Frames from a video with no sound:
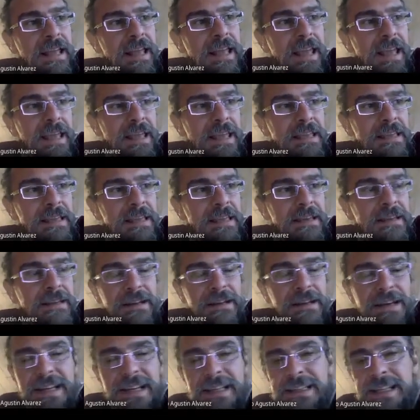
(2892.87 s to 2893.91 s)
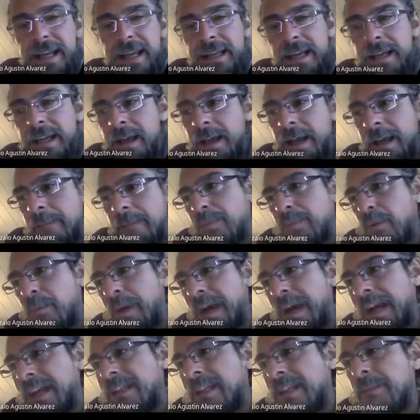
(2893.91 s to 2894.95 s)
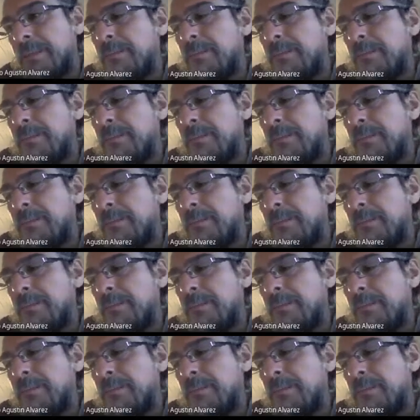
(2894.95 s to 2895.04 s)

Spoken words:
propagates